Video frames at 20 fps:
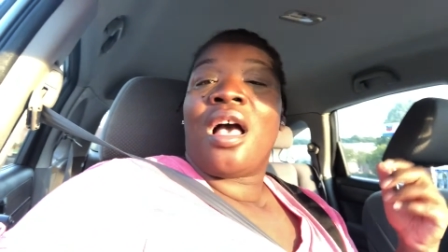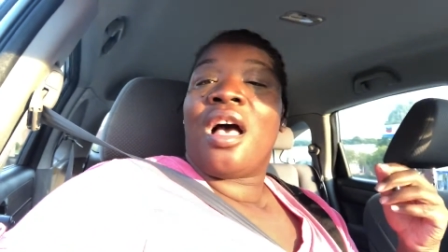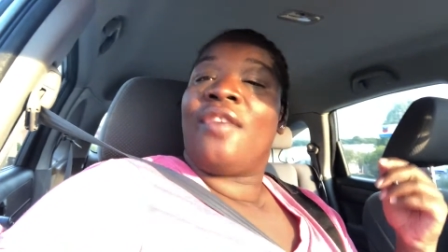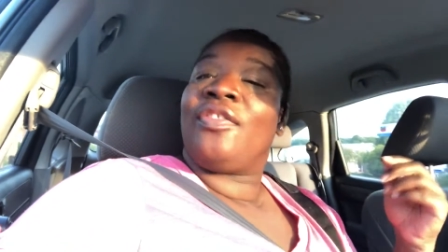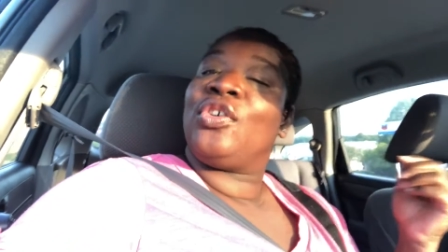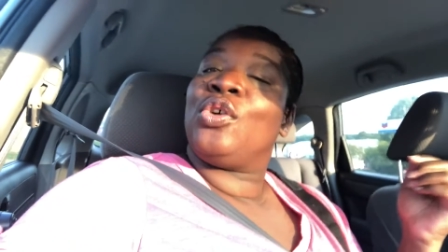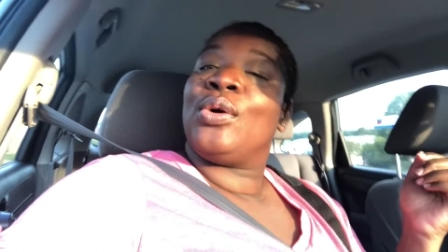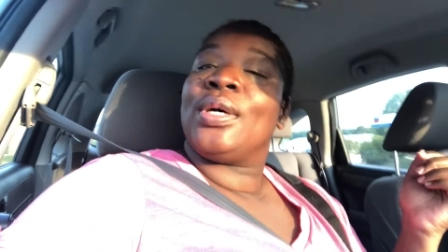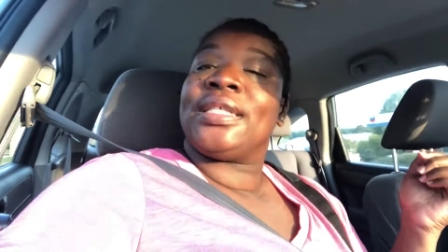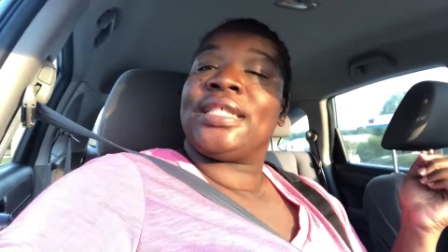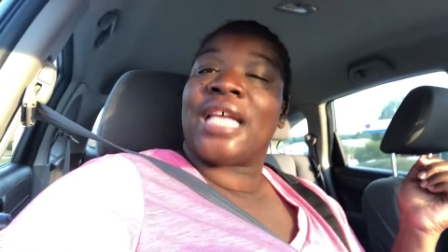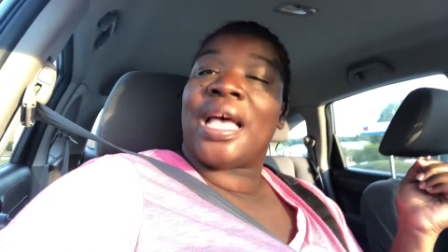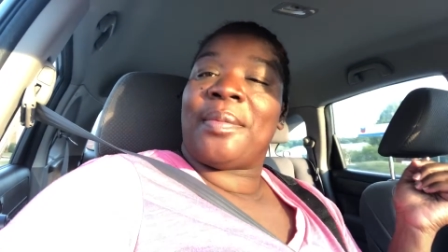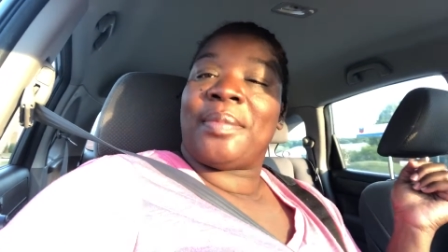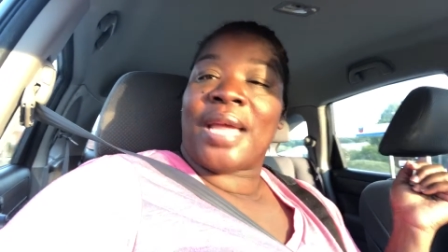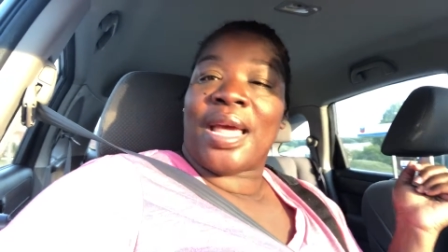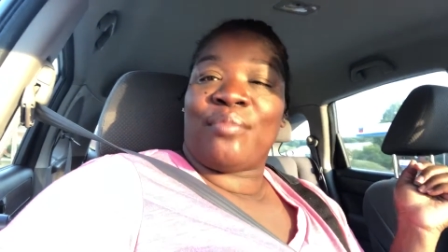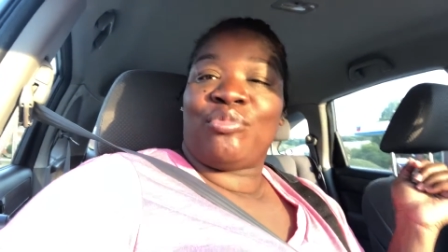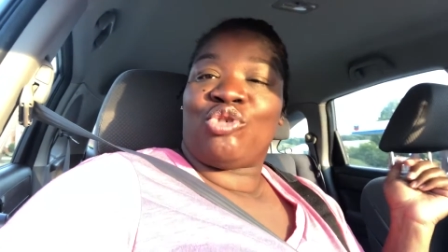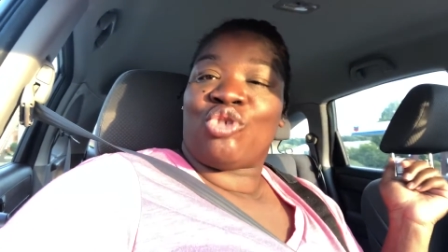of course, I'm
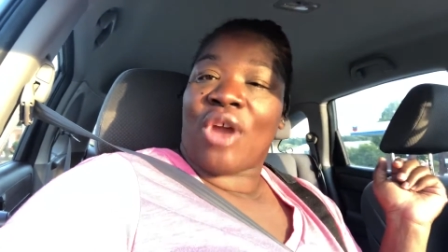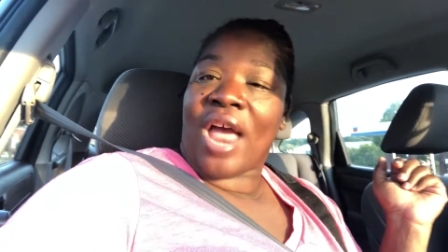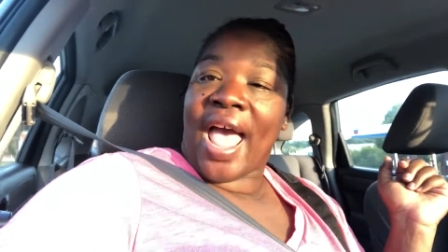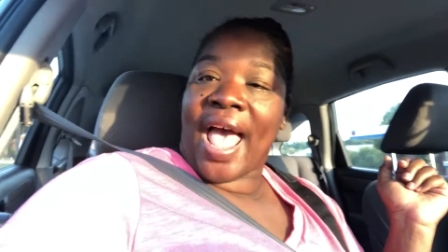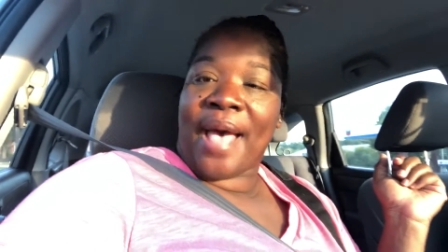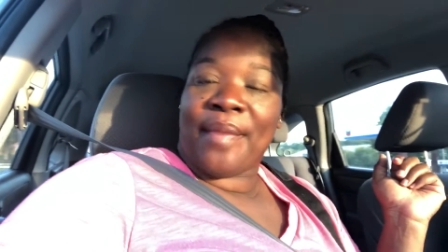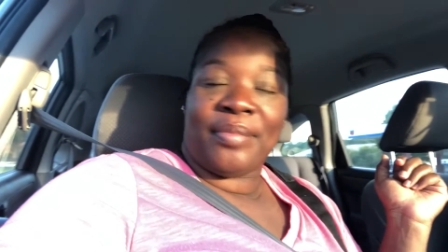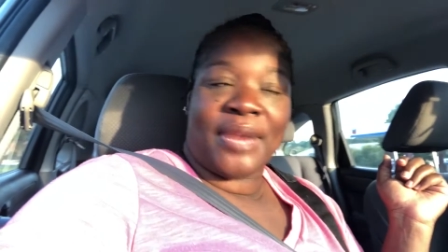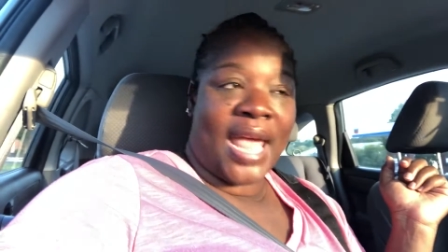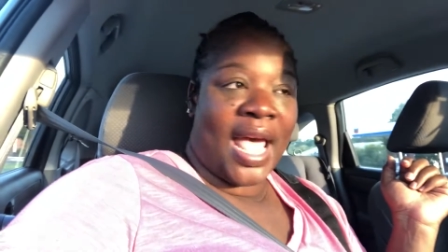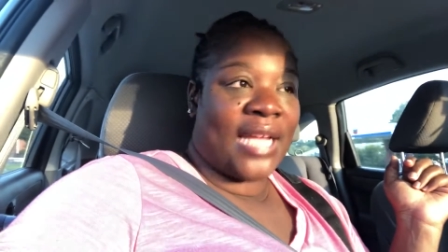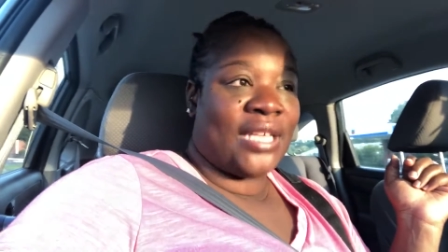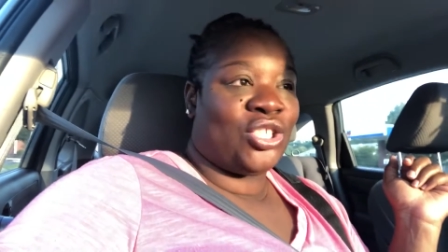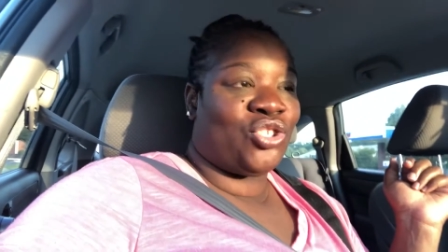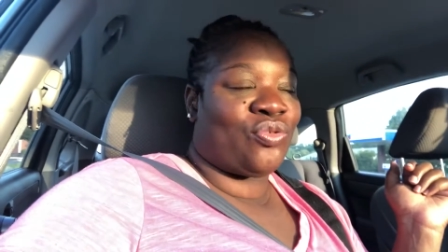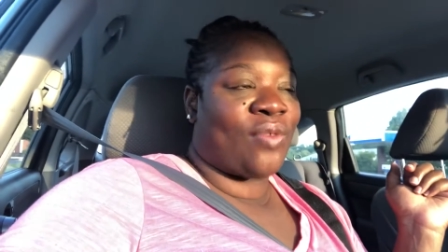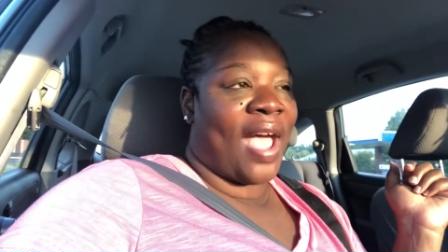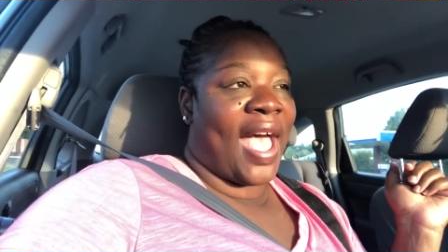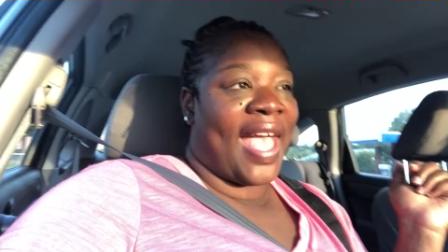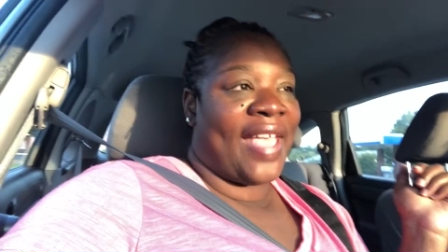not dry. I'm not
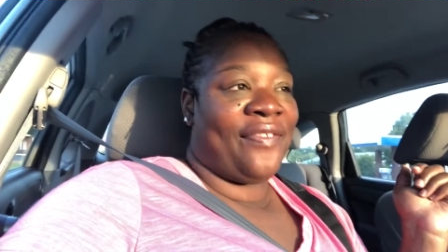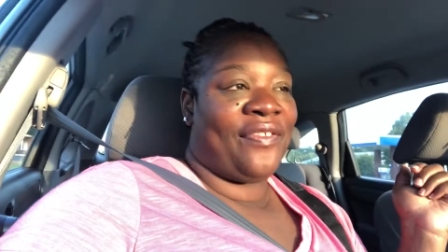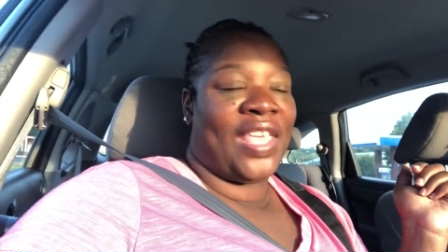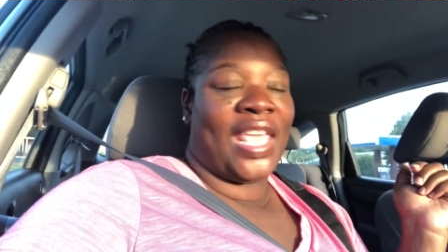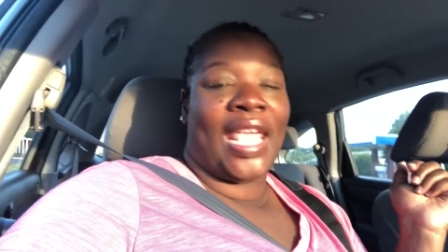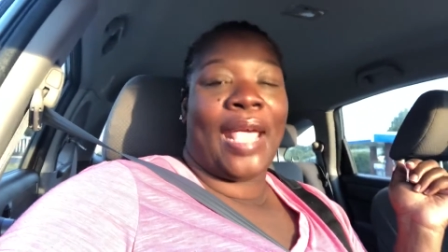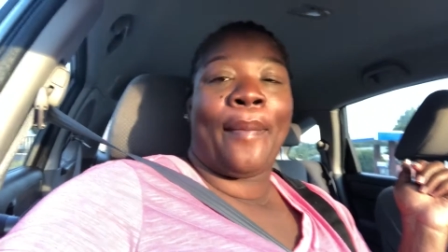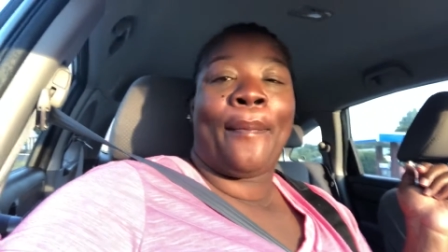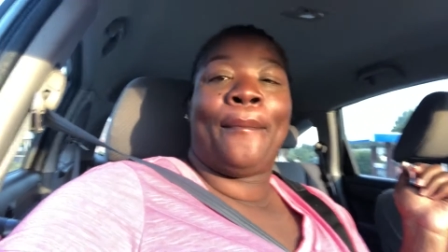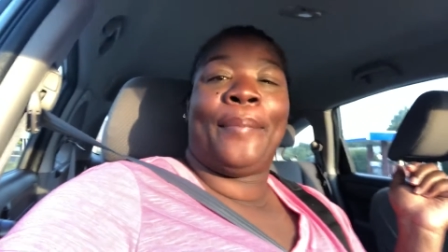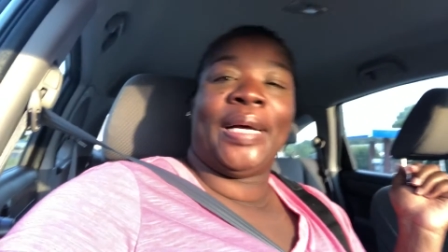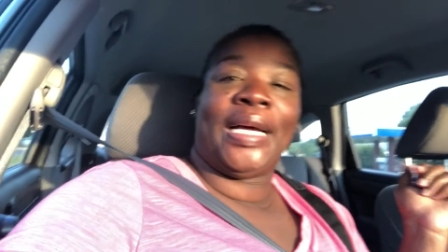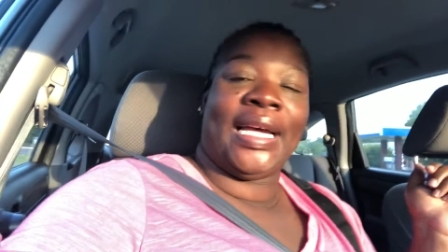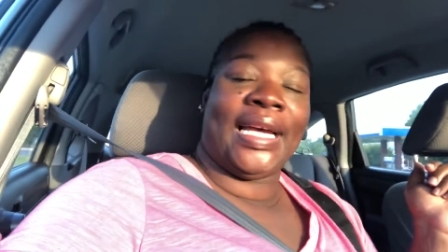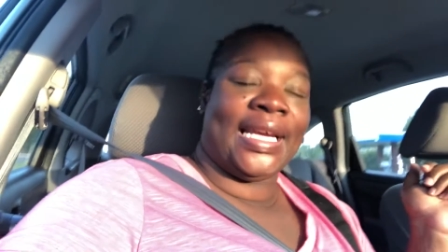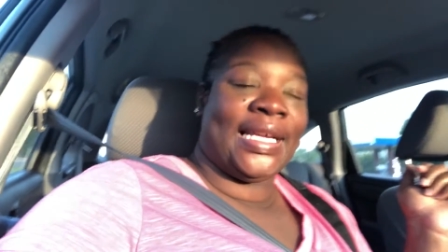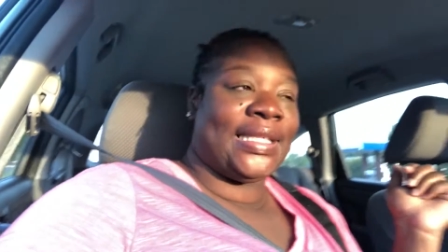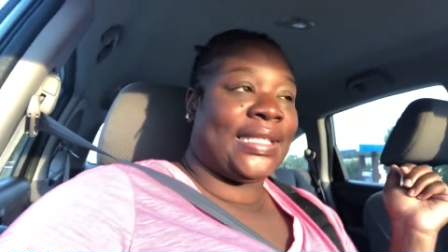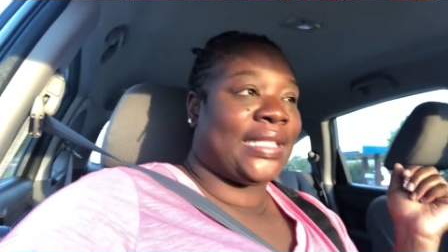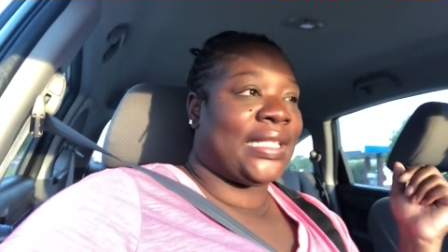driving,
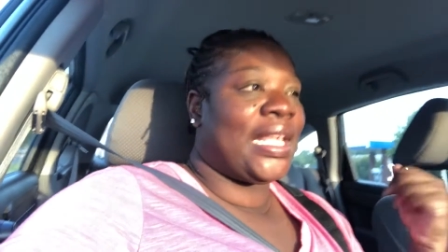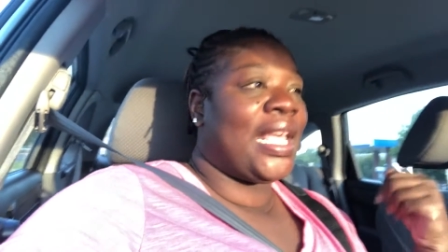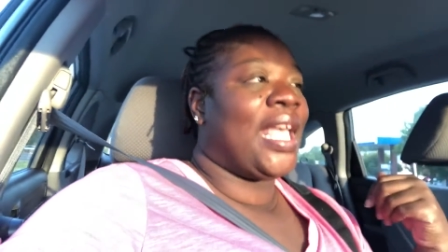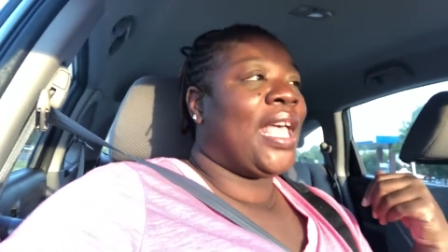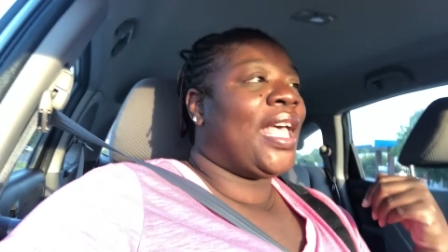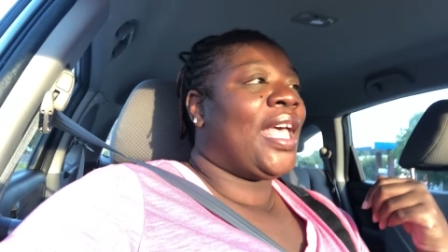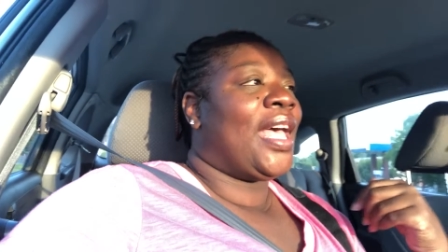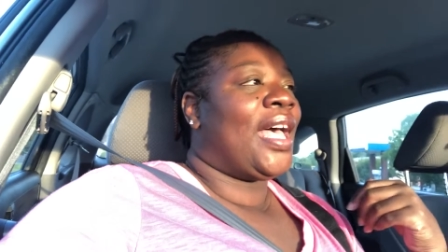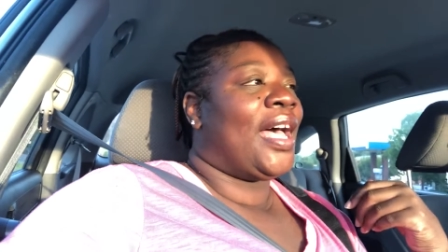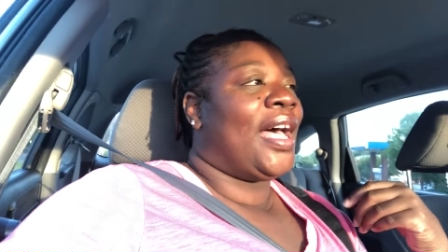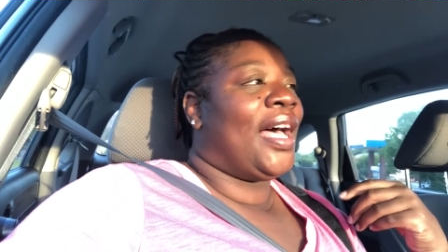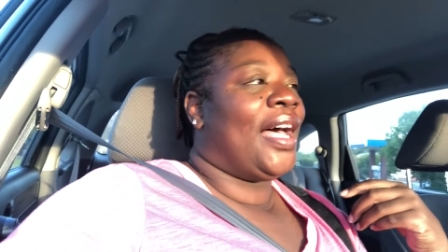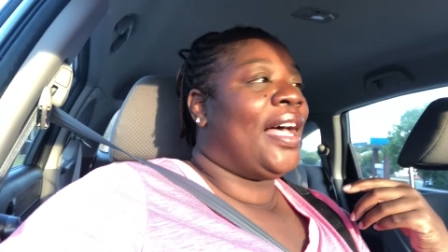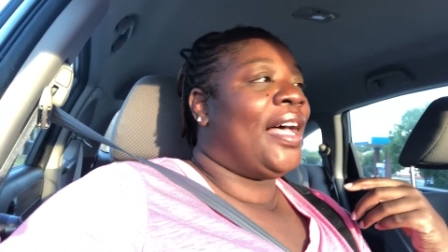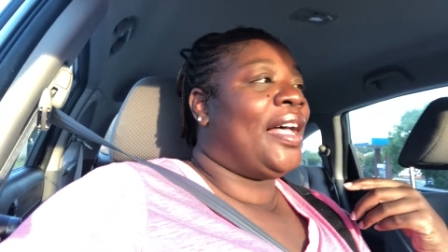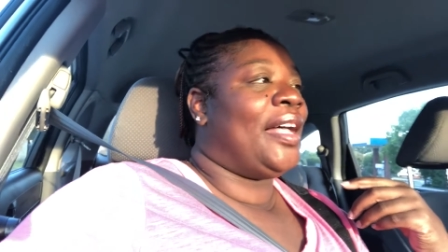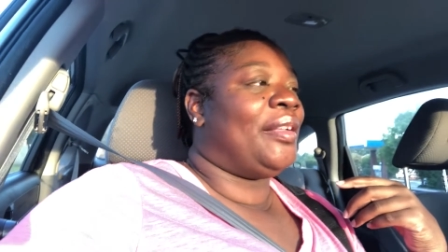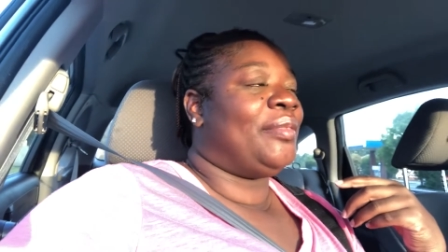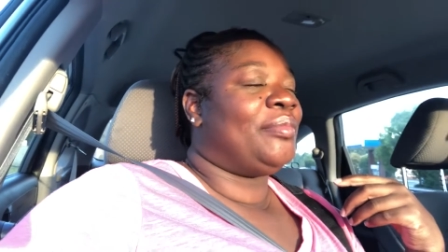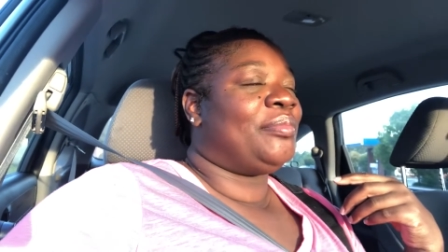but
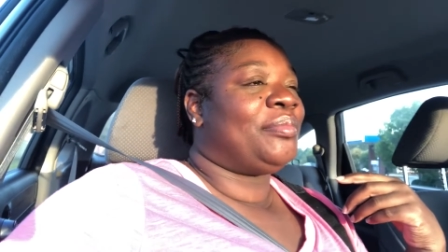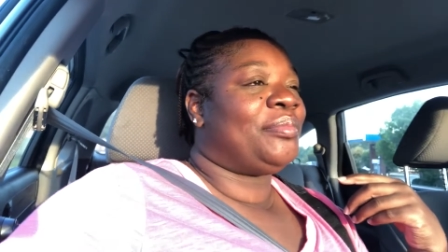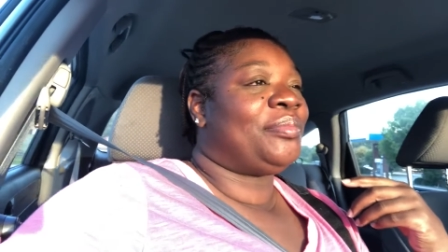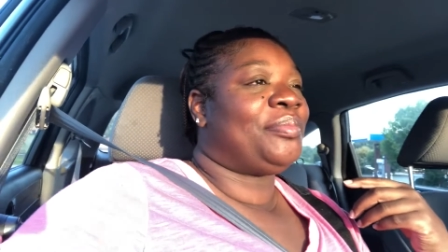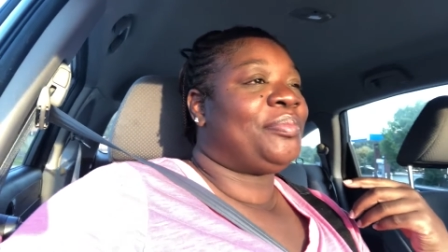um,